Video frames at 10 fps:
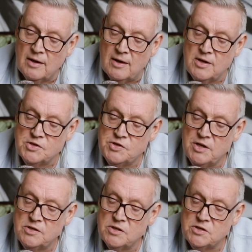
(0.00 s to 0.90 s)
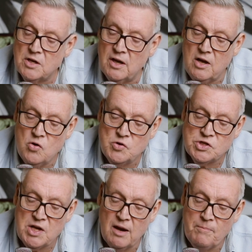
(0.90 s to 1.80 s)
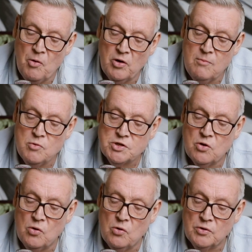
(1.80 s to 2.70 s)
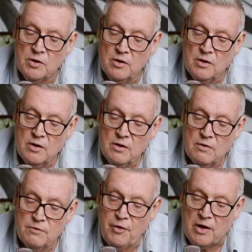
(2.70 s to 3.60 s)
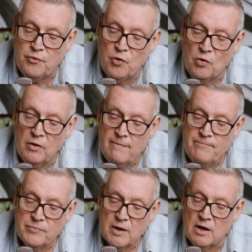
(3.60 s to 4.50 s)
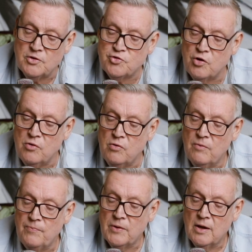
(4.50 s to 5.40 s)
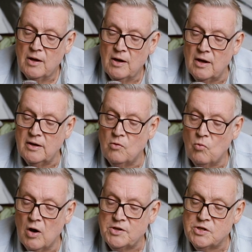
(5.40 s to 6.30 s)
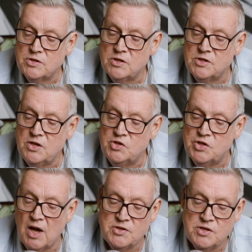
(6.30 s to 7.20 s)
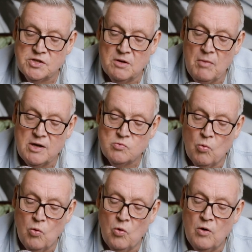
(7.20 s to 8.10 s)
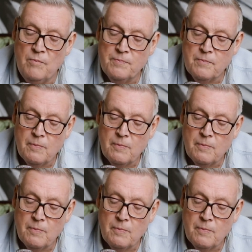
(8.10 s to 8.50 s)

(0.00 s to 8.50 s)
Here's Jesus. And he who sat upon him was called Faithful and True. And in righteousness he judges and makes war.